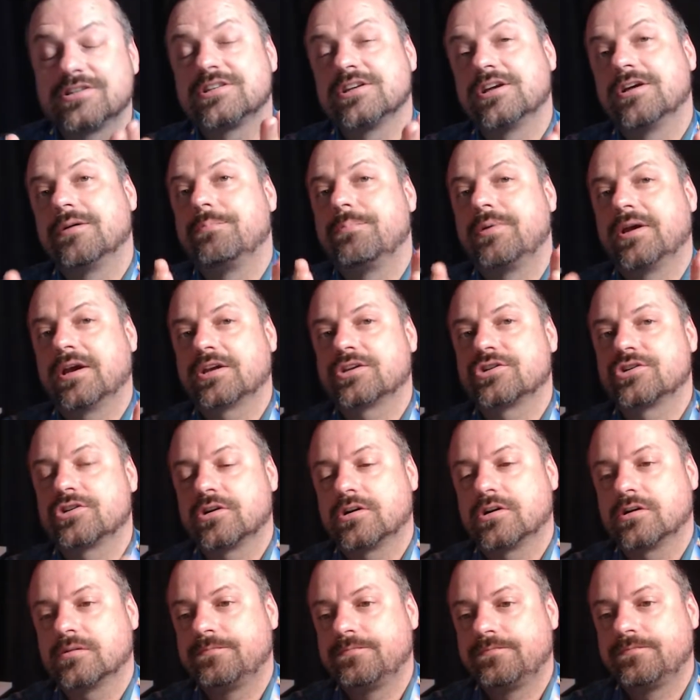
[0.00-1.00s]
to
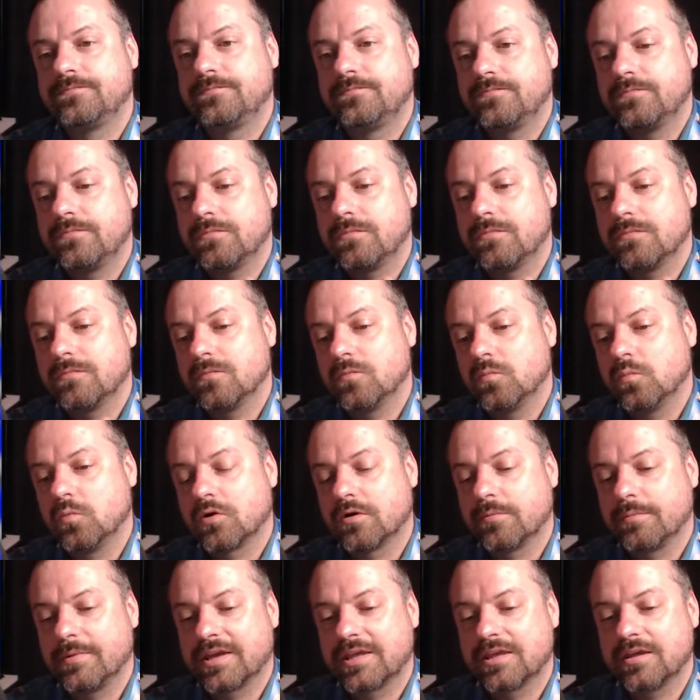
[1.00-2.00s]
picture one
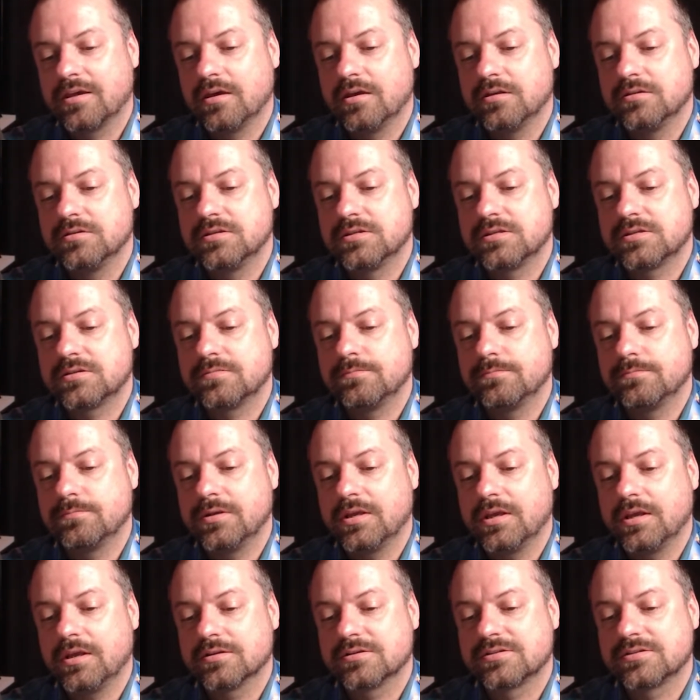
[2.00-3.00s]
of my kids
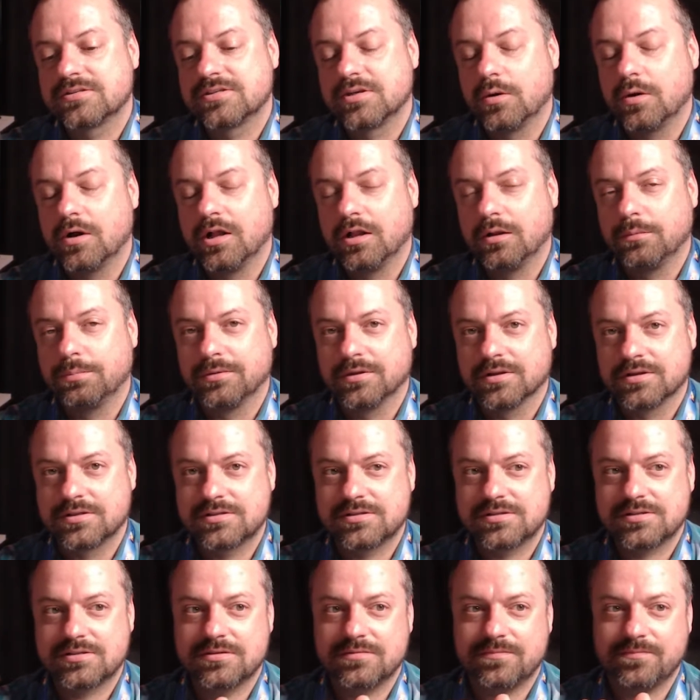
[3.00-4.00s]
being so
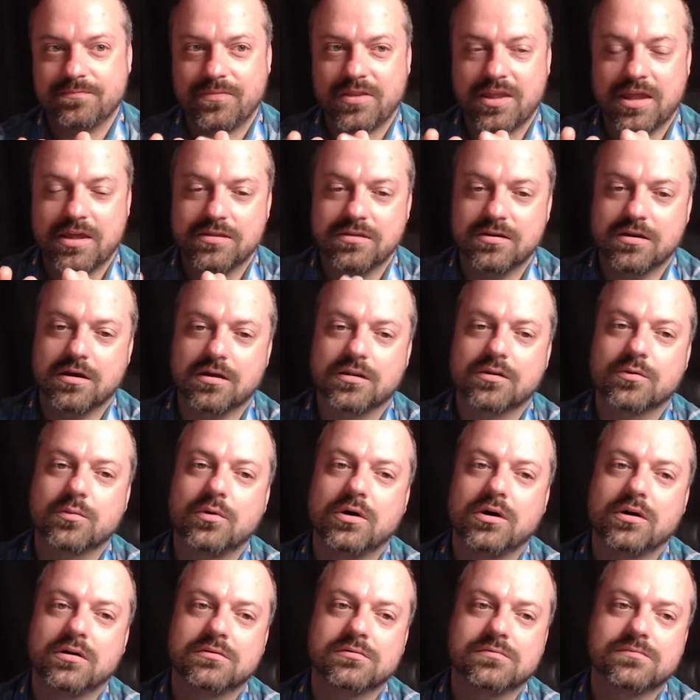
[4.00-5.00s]
helpless and the other
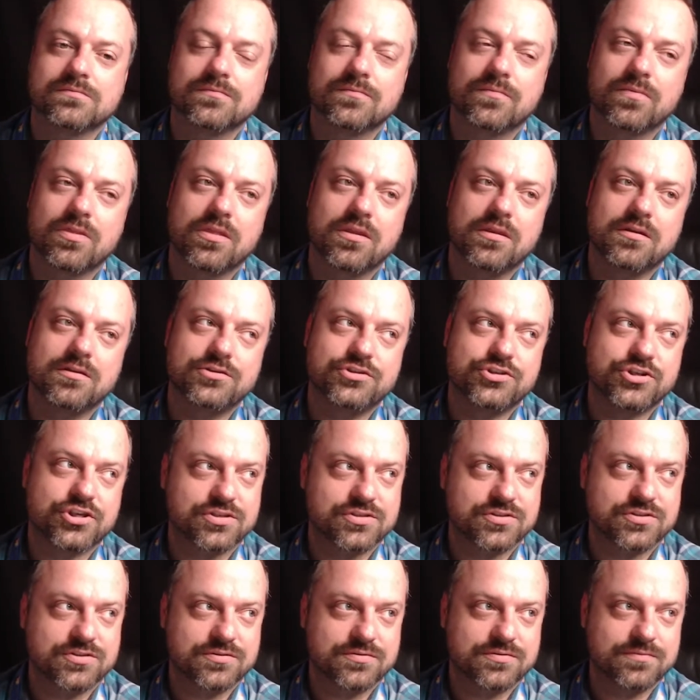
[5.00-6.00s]
one
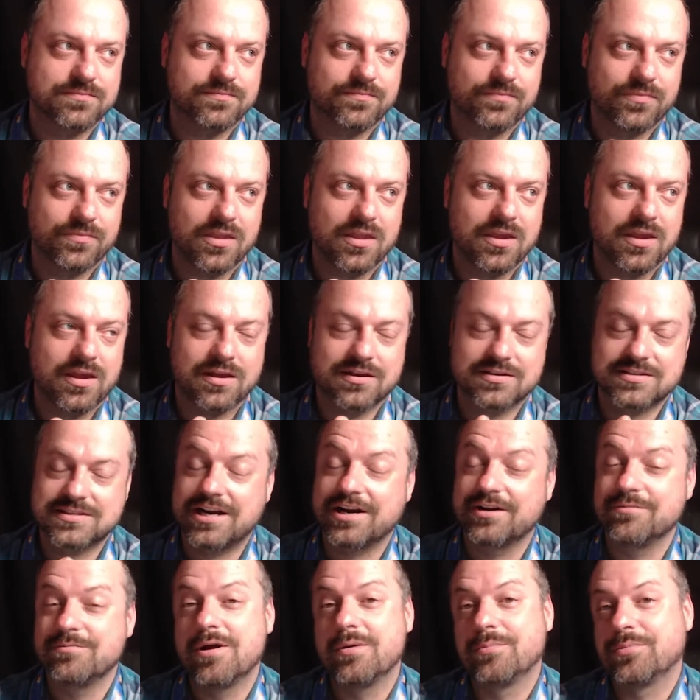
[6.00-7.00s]
just, because
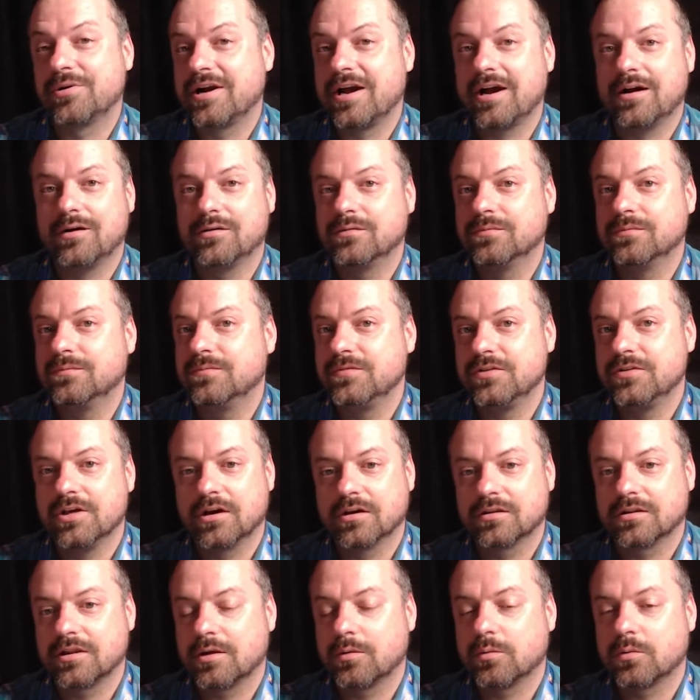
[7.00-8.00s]
I remember how
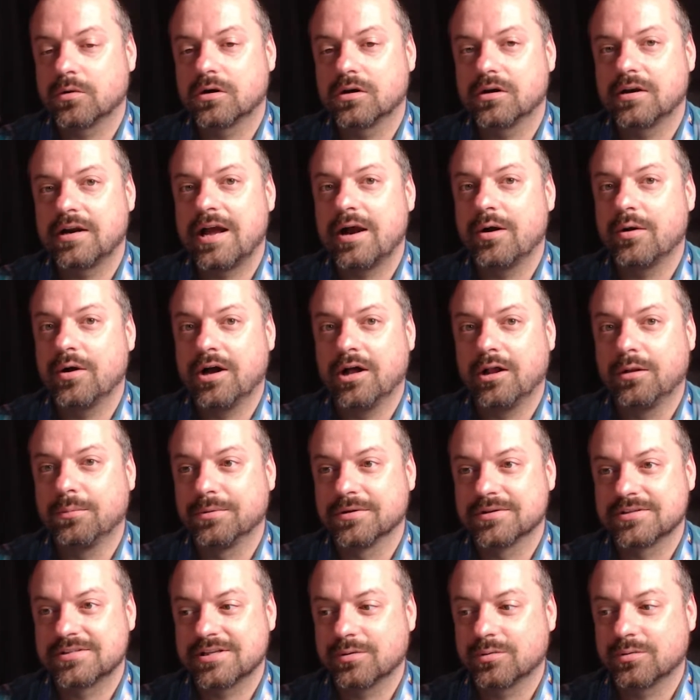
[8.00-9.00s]
young they were and how
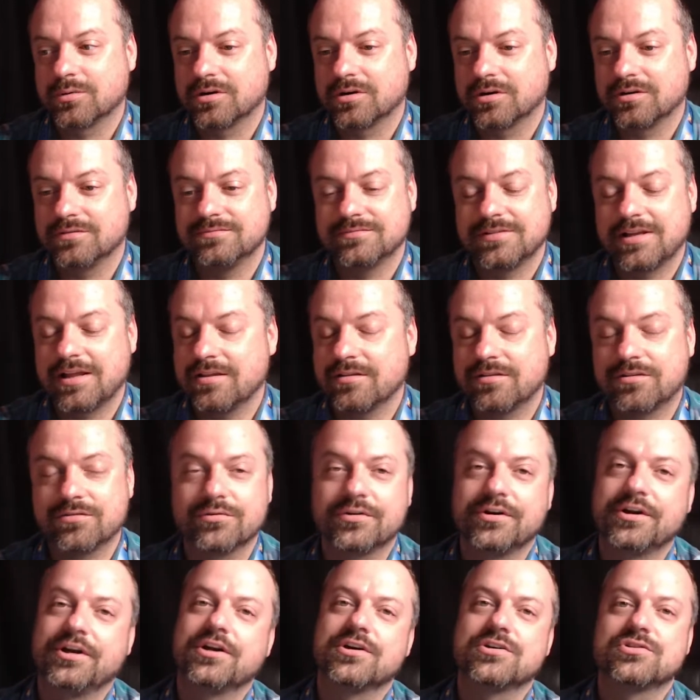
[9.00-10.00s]
helpless they were.
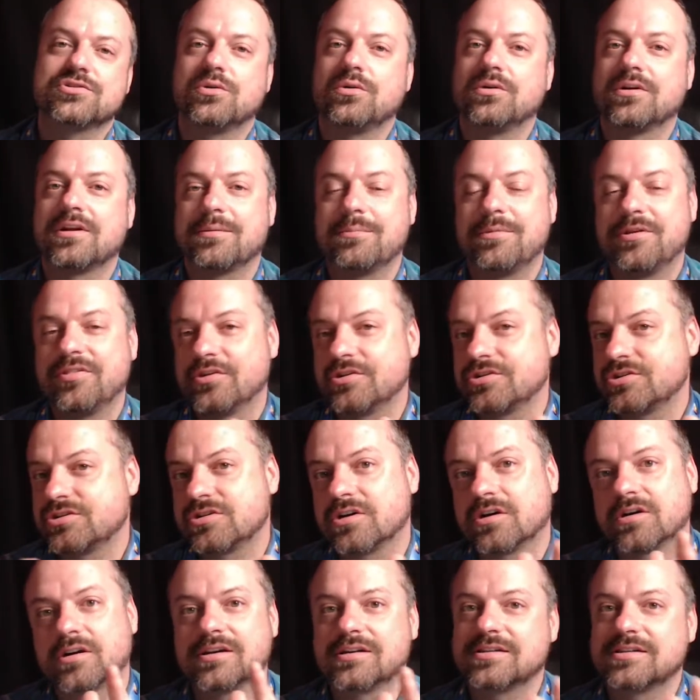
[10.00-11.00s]
3 years old, I mean, they're
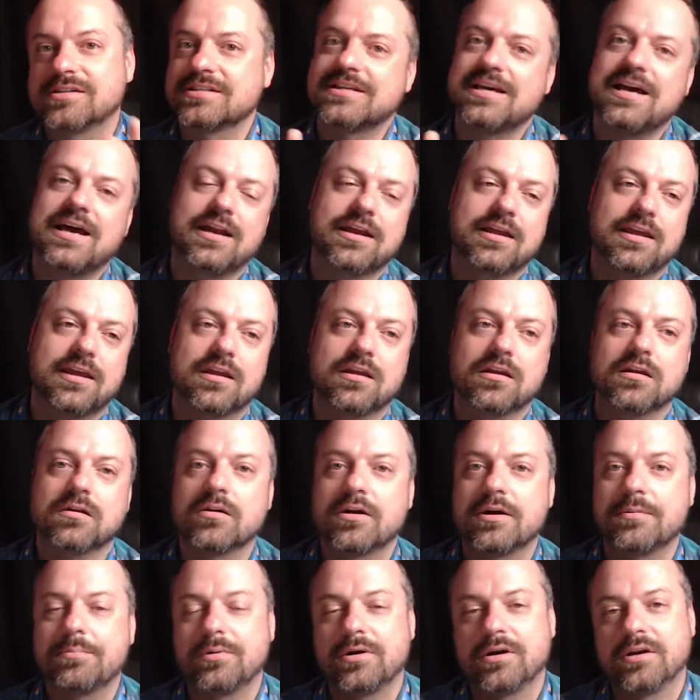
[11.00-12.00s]
starting to kind of get a
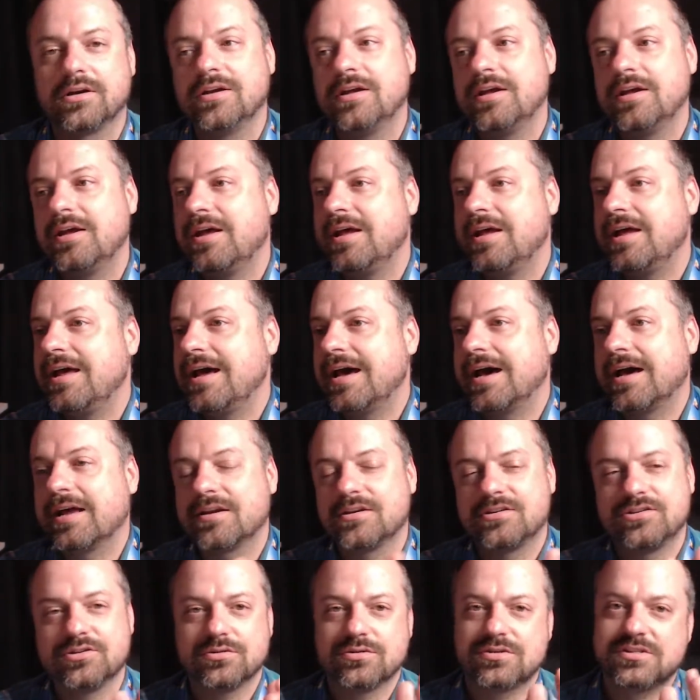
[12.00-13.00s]
grip on how
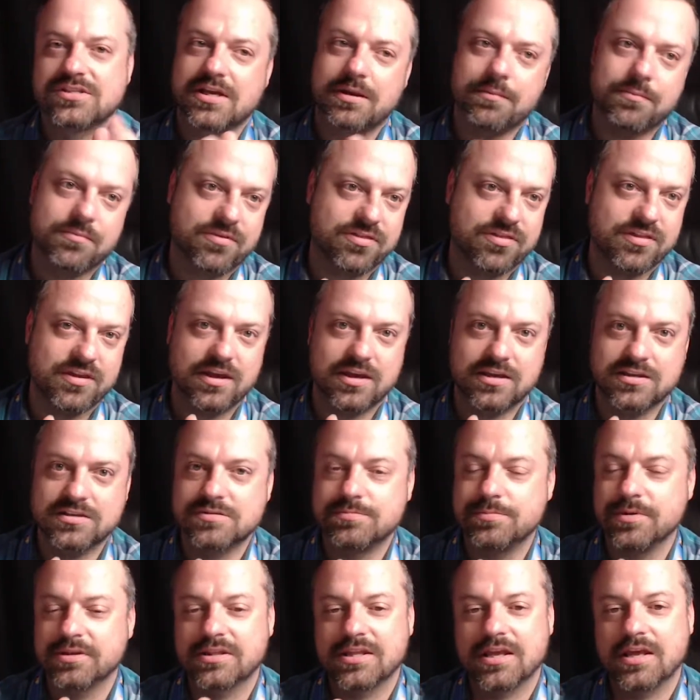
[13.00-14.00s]
to do some things,
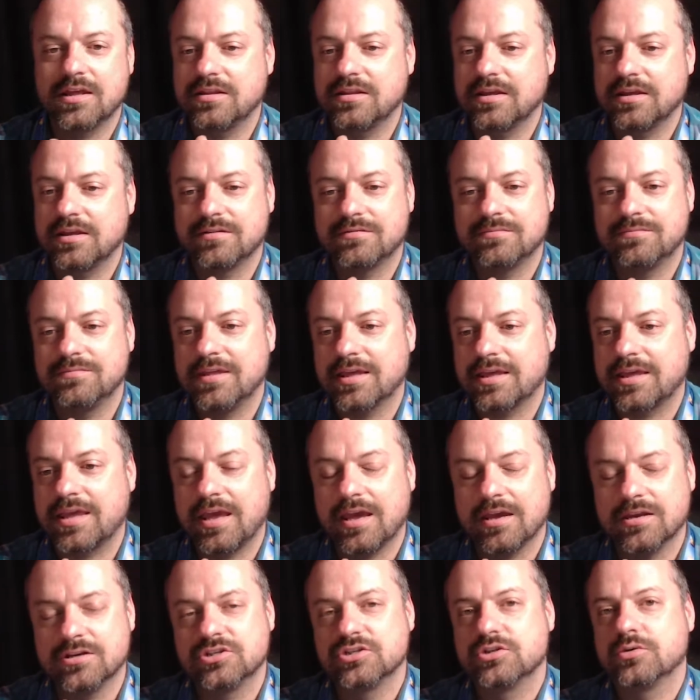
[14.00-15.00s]
but they
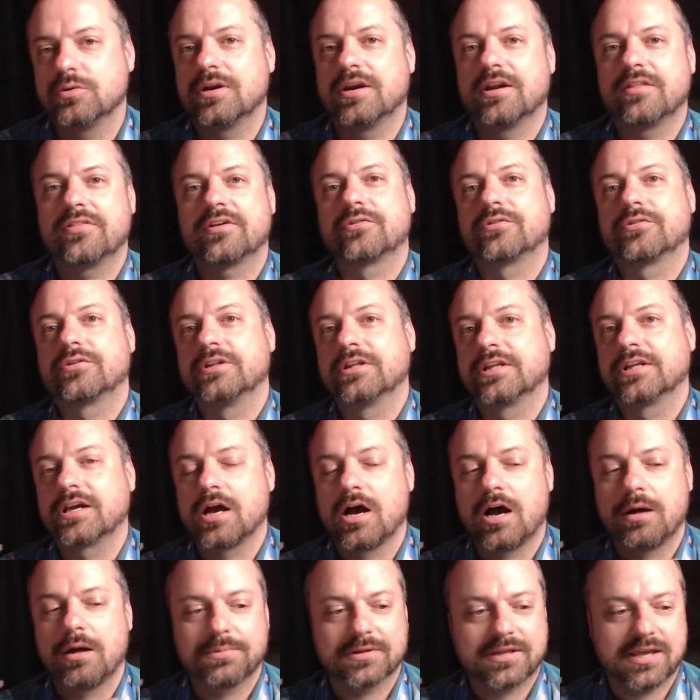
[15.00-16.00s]
can't do anything really
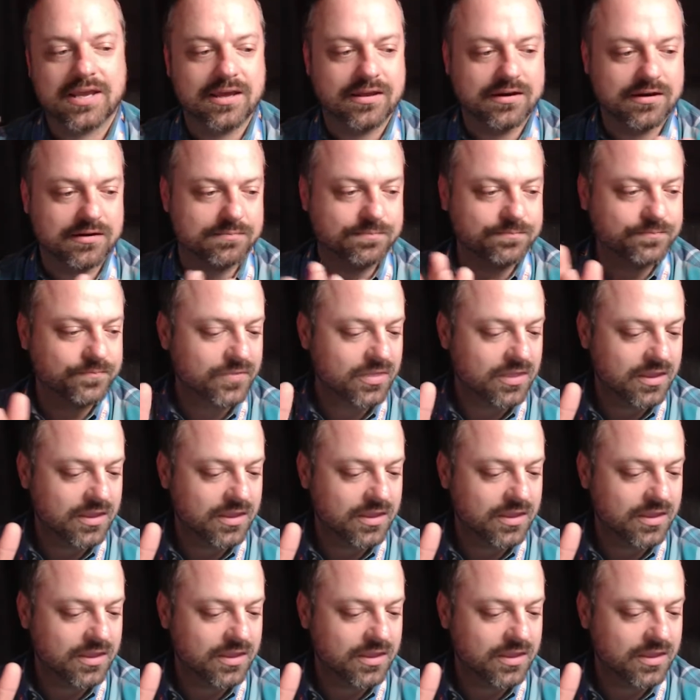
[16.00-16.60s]
complicated.